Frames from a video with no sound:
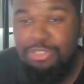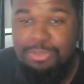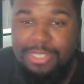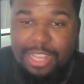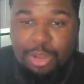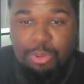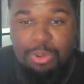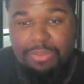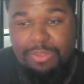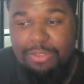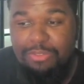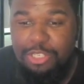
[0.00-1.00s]
Saying the word
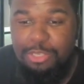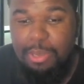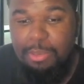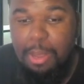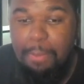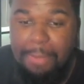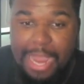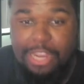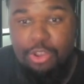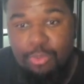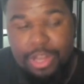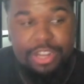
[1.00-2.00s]
Bob on this planet, when I'm back
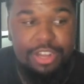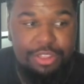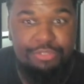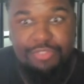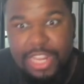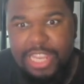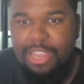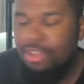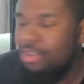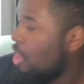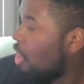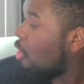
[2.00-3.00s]
here with another video.
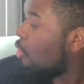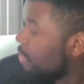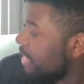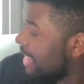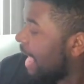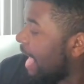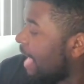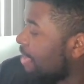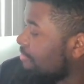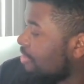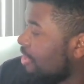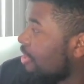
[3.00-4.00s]
We
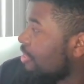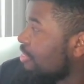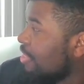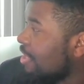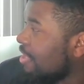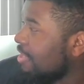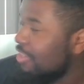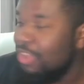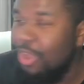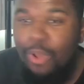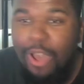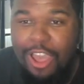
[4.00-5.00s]
have the
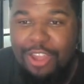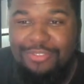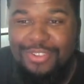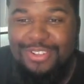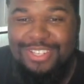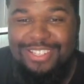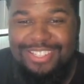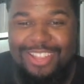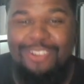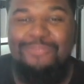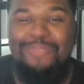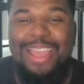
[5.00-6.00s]
Gohan versus
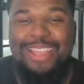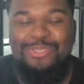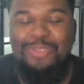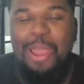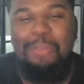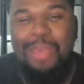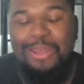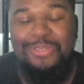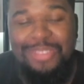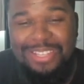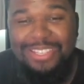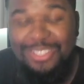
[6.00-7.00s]
Cell Max rap battle.
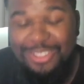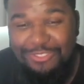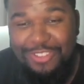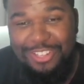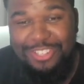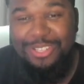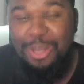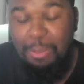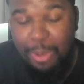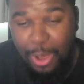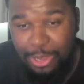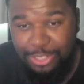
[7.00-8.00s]
This is officially the
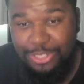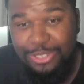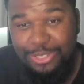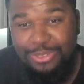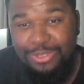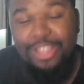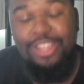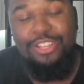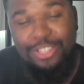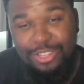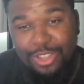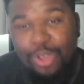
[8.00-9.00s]
part two,
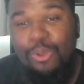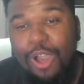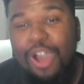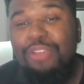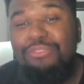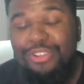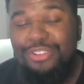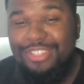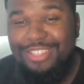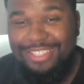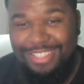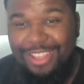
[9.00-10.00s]
the Gohan
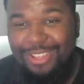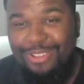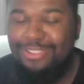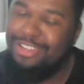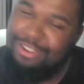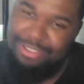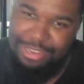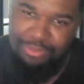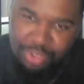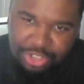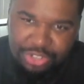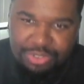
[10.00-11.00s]
versus Cell, you know, the
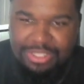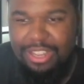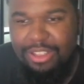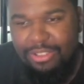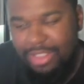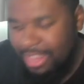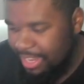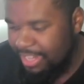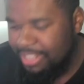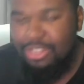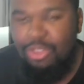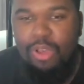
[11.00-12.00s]
original Cell.
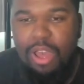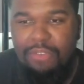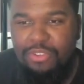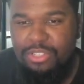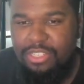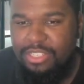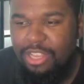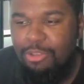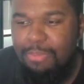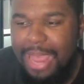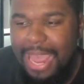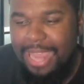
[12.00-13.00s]
This Gohan versus Cell
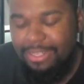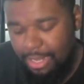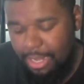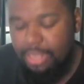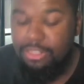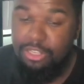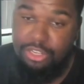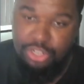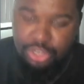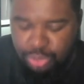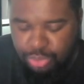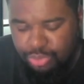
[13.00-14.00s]
Max, the
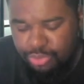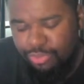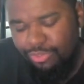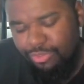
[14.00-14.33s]
new,